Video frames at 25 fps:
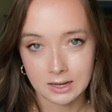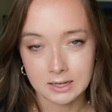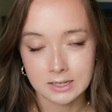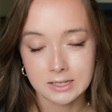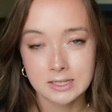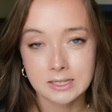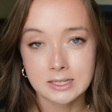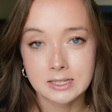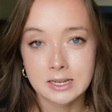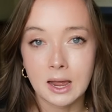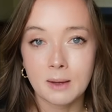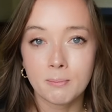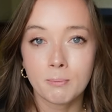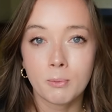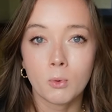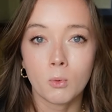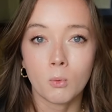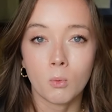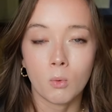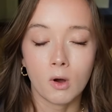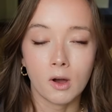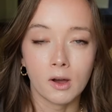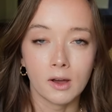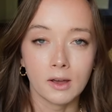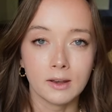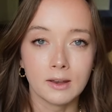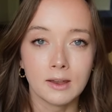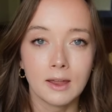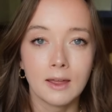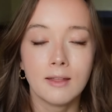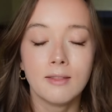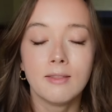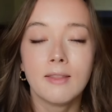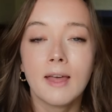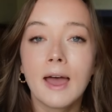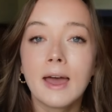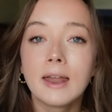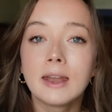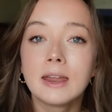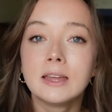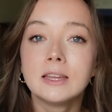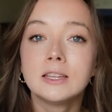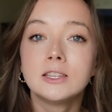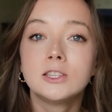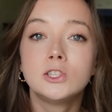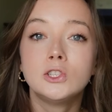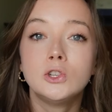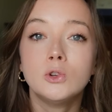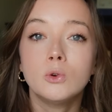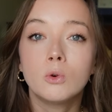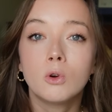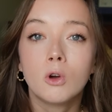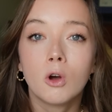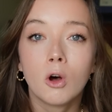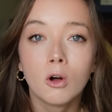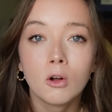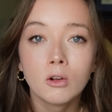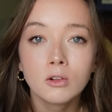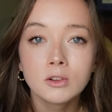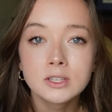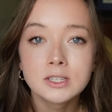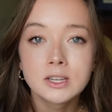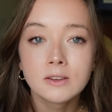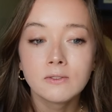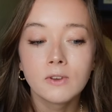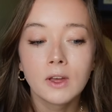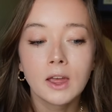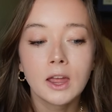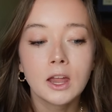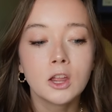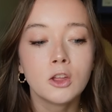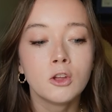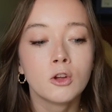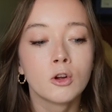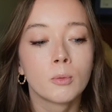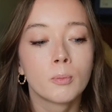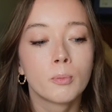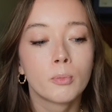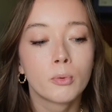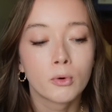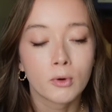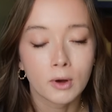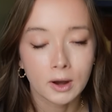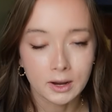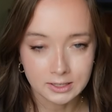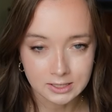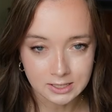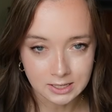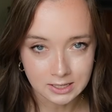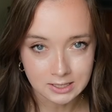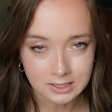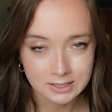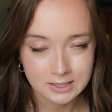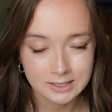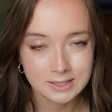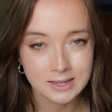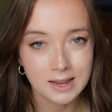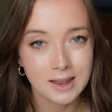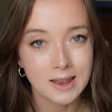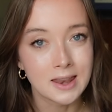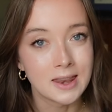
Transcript: step 1, and that is to cultivate your presence,